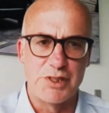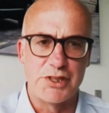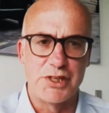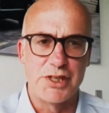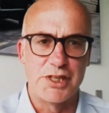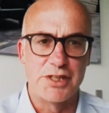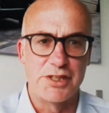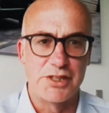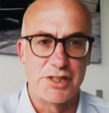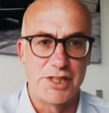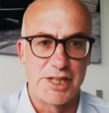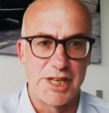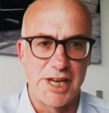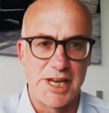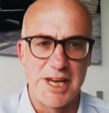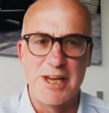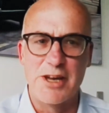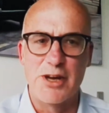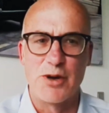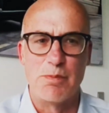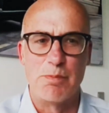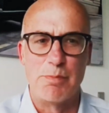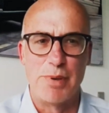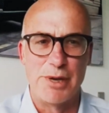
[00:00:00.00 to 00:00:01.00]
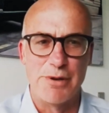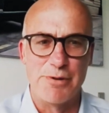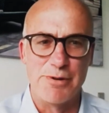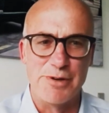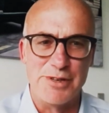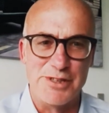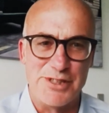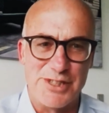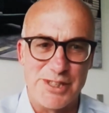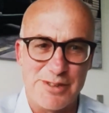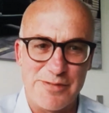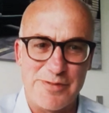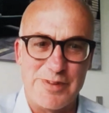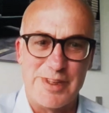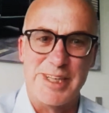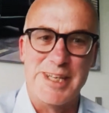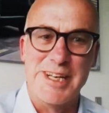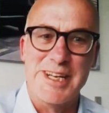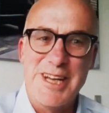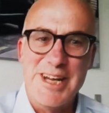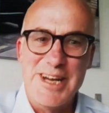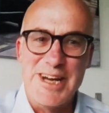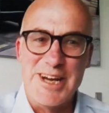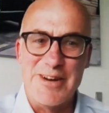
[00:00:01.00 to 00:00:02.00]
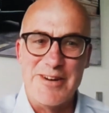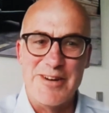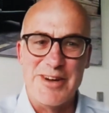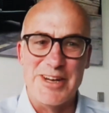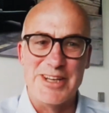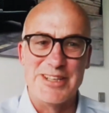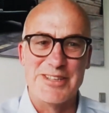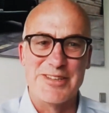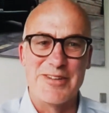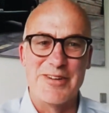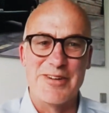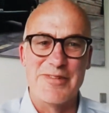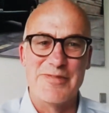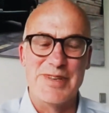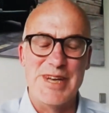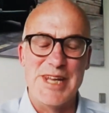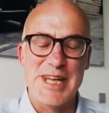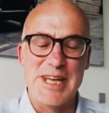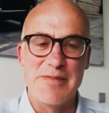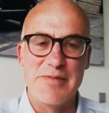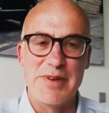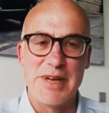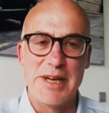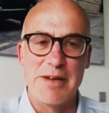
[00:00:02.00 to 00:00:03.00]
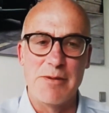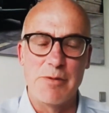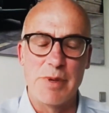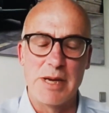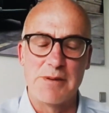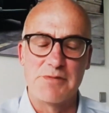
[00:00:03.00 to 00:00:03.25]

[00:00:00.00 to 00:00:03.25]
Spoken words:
which is the key component of an EV.